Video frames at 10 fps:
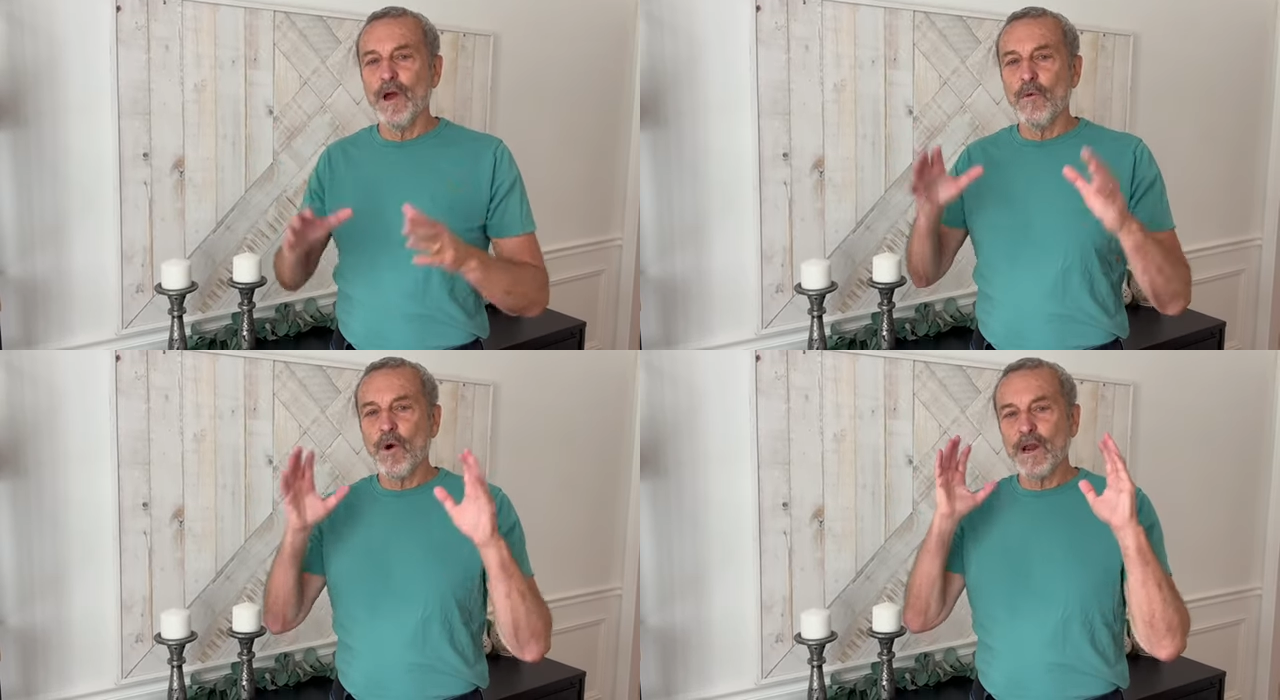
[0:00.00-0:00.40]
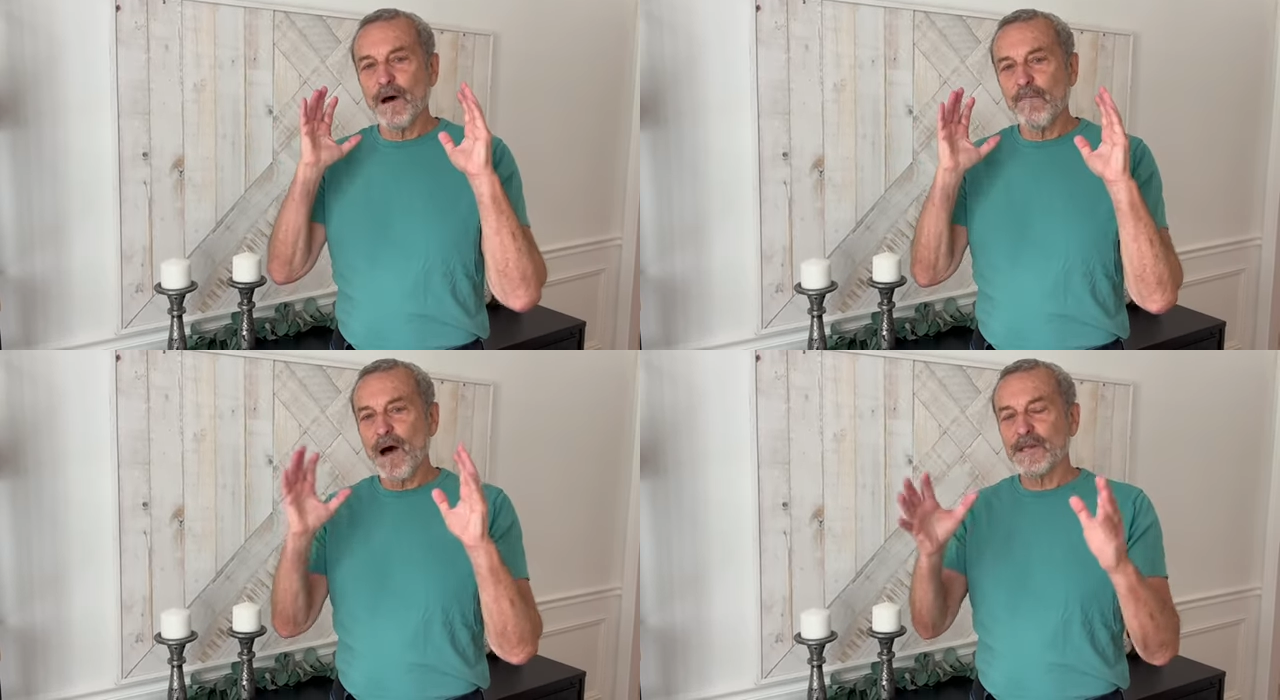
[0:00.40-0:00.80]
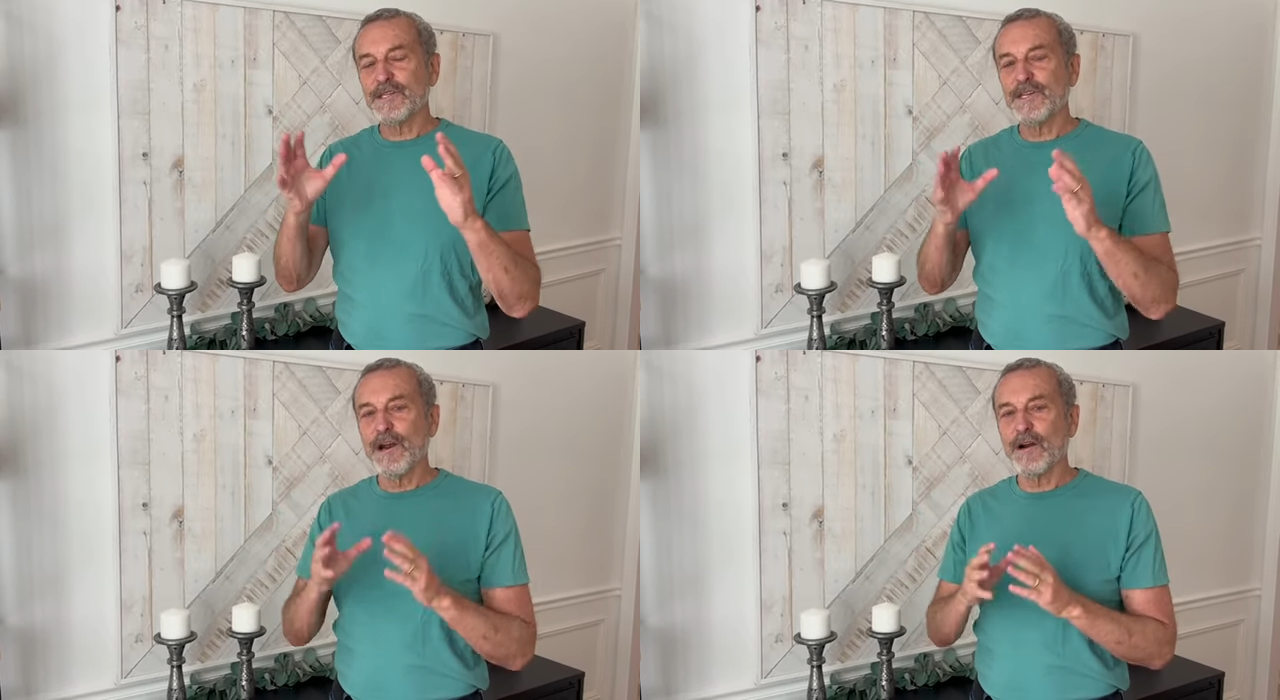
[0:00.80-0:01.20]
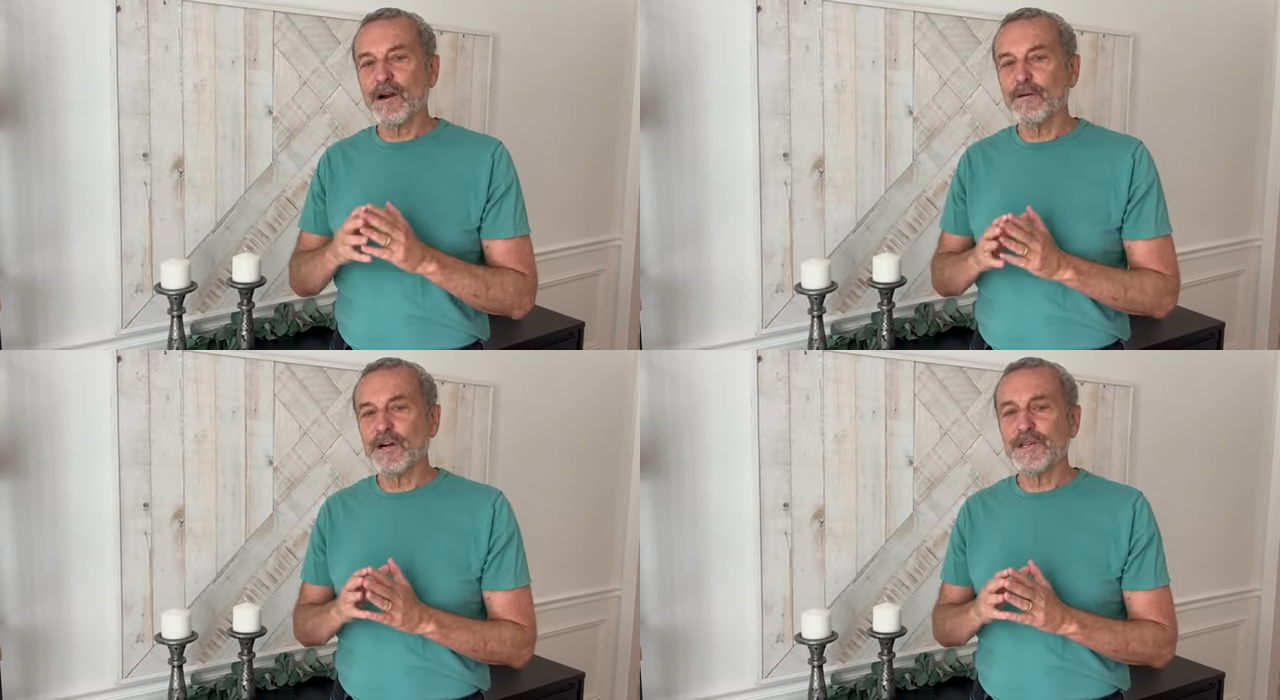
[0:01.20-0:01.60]
when Hamas
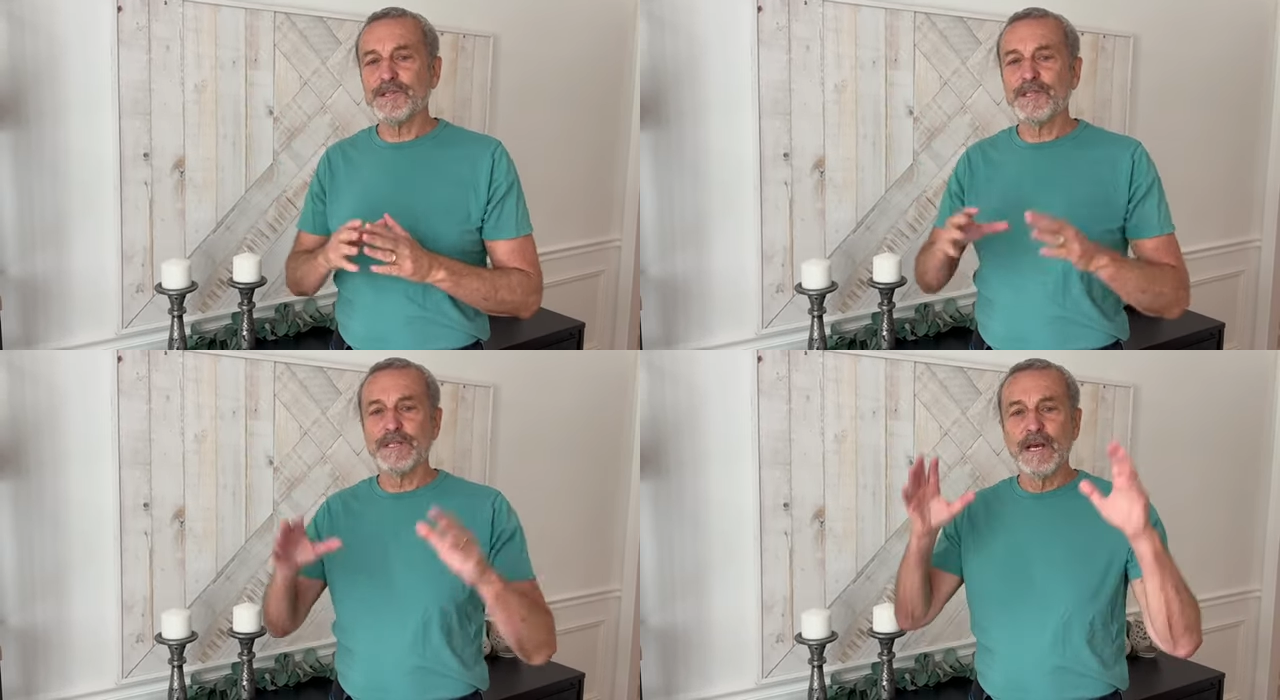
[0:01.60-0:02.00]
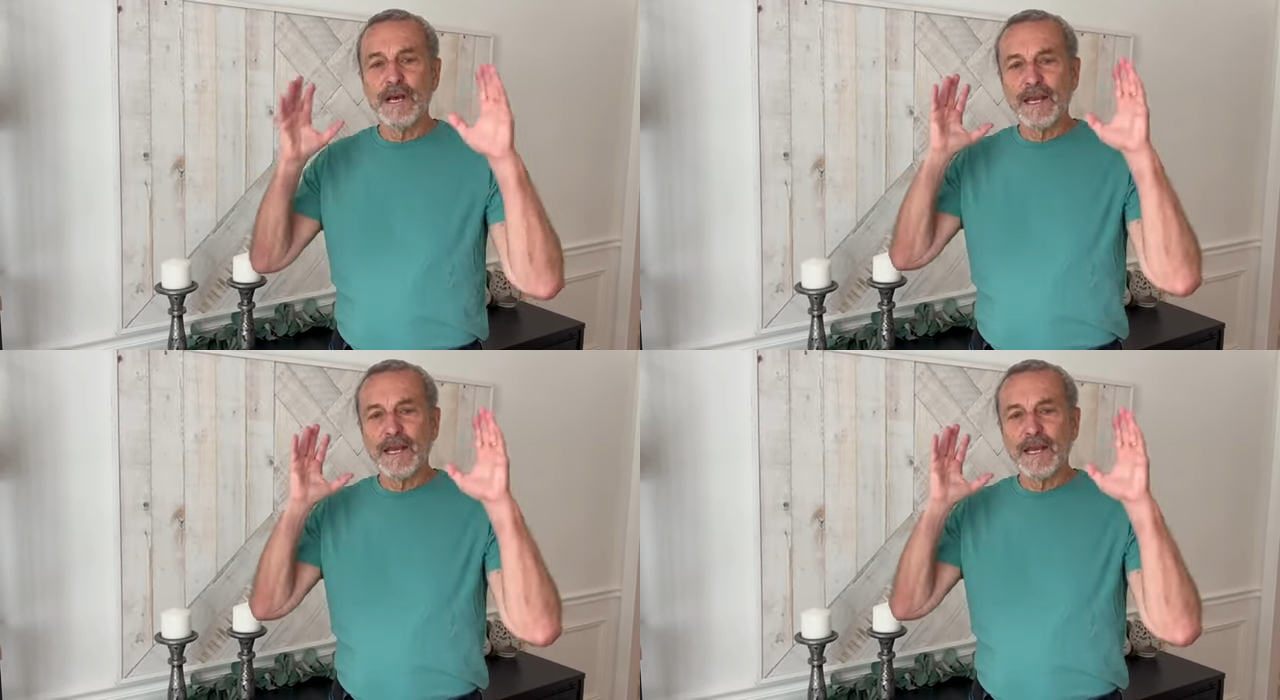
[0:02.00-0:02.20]
terrorists